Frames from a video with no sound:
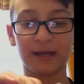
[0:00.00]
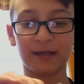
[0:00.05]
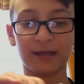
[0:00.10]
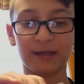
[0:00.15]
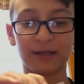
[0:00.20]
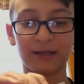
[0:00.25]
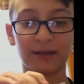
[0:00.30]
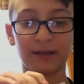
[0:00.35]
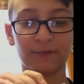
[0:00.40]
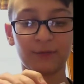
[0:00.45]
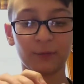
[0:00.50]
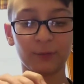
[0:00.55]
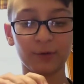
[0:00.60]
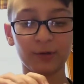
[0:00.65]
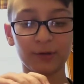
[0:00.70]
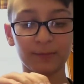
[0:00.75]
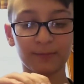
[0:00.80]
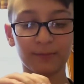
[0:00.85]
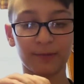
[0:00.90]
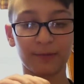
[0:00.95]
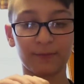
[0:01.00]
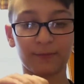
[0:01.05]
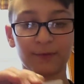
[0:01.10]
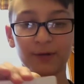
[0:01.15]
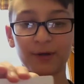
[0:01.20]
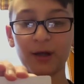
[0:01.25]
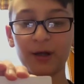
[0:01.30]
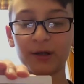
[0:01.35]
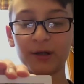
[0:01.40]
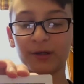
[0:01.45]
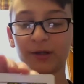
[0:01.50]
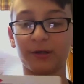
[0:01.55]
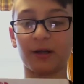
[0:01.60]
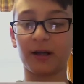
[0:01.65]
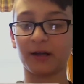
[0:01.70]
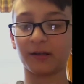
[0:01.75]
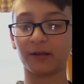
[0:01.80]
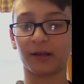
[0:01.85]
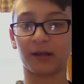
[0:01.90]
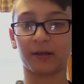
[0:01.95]
And if you wanna, if you're not good
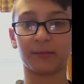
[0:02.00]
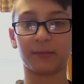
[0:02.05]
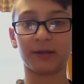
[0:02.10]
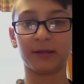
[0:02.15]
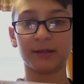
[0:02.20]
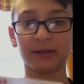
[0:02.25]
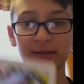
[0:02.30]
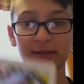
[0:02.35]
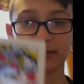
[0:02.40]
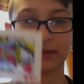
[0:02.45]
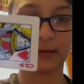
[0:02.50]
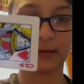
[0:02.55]
at it like me,